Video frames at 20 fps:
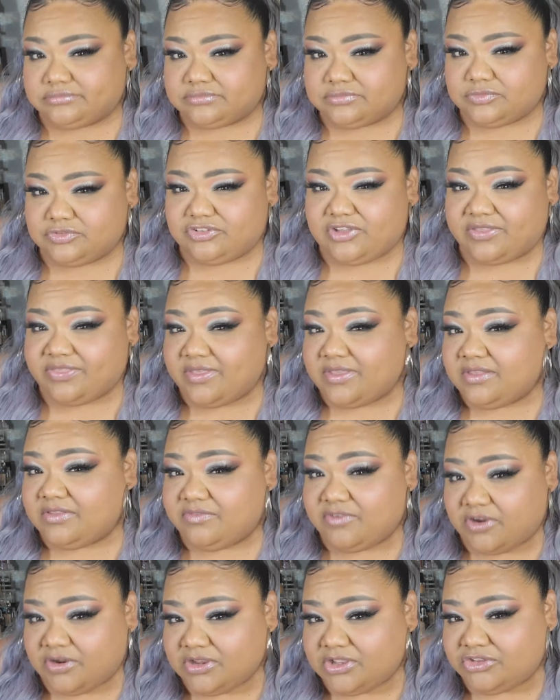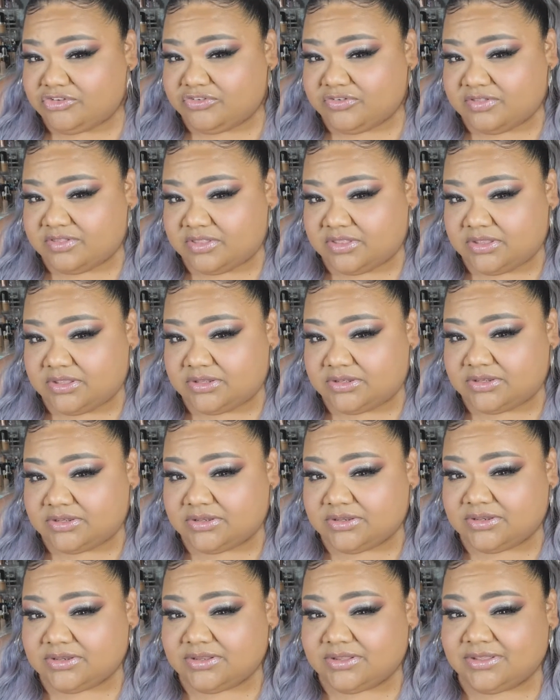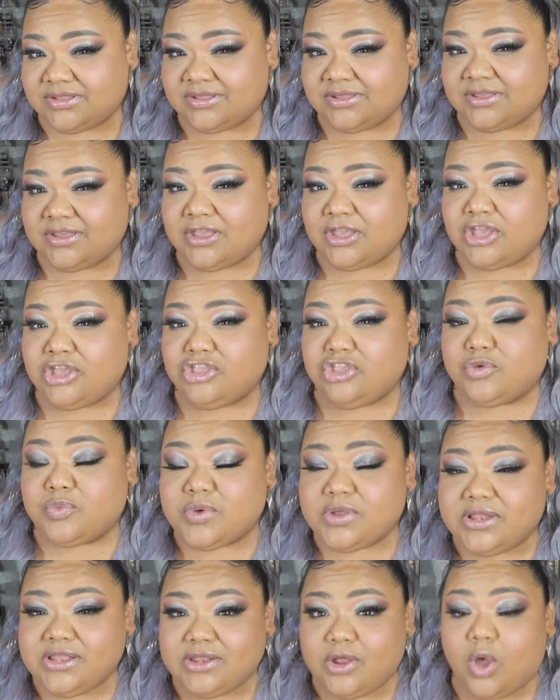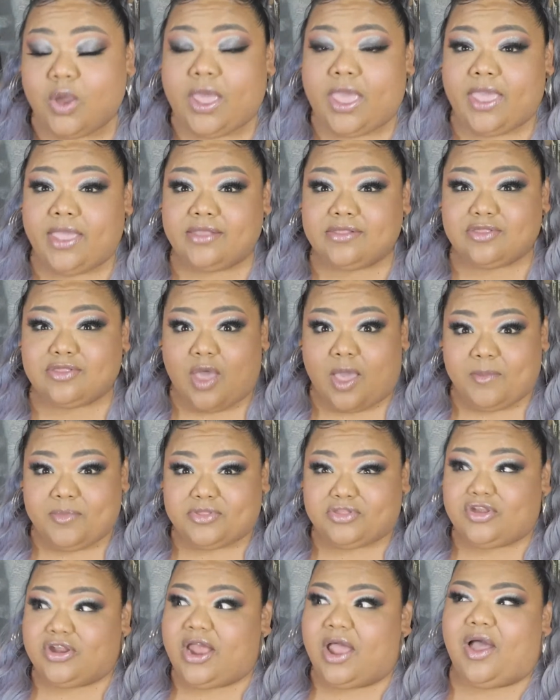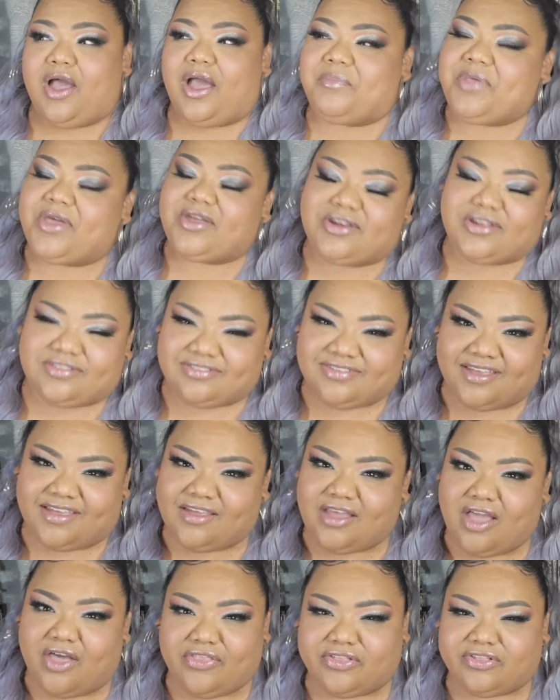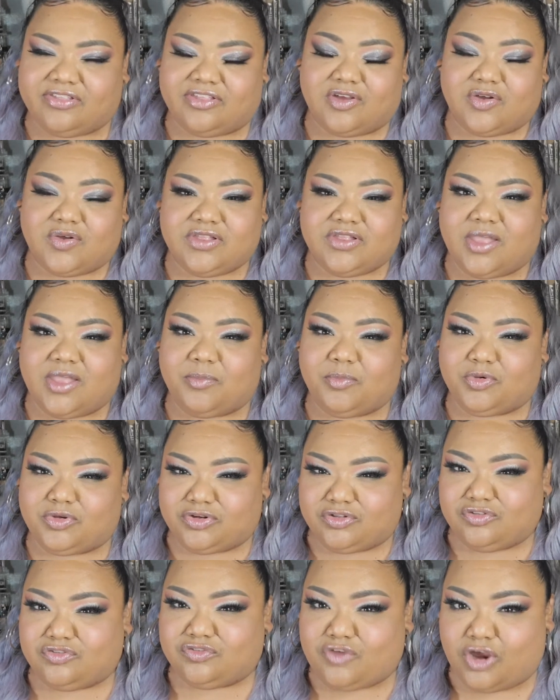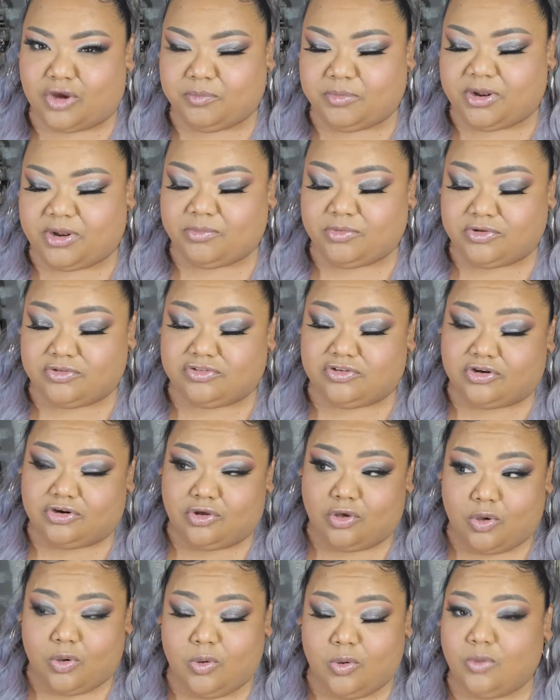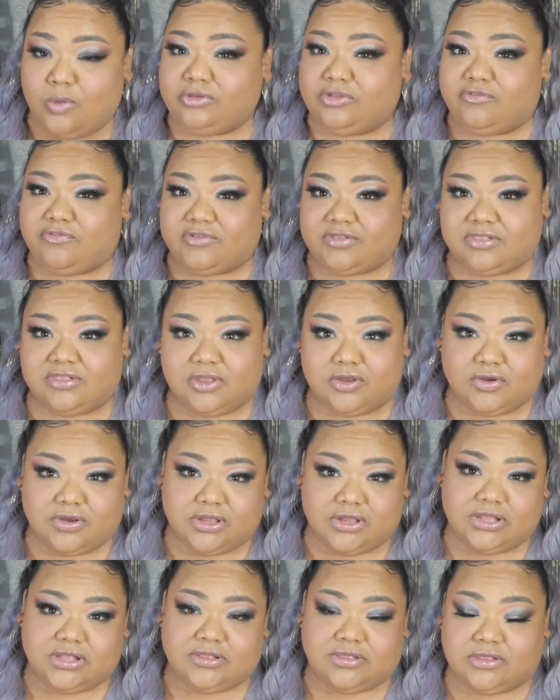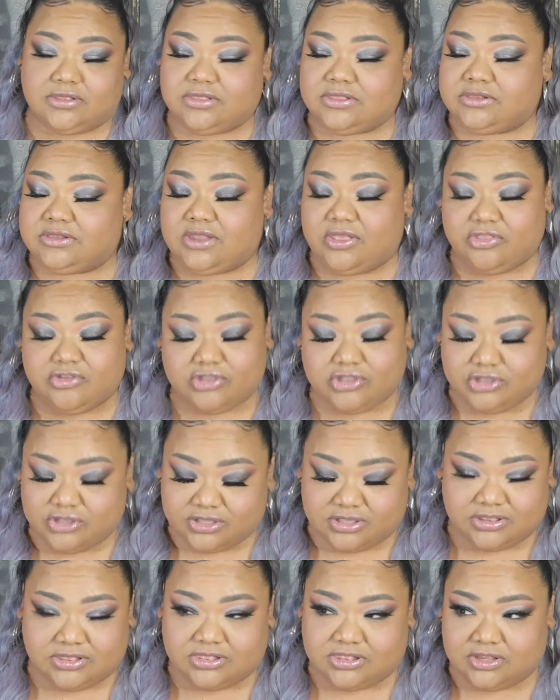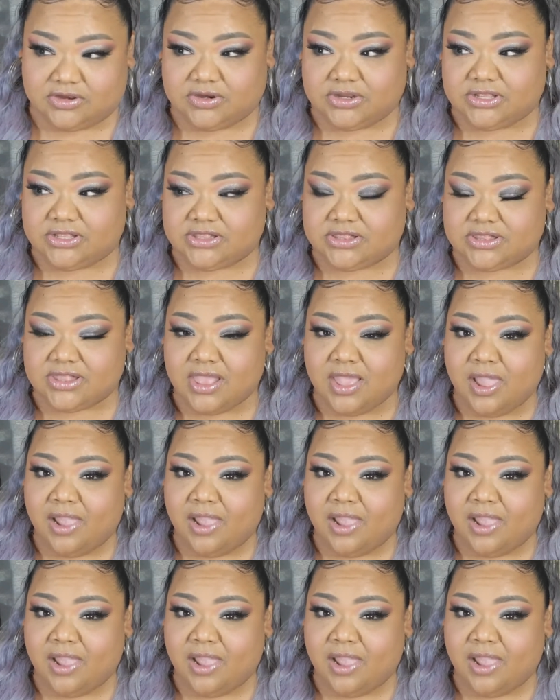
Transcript: which I think is very interesting. You really okay? So I'm gonna start. Uh, I'm not gonna tell y'all the series I'm gonna start, but I'm gonna start a whole different series. It's another cooking series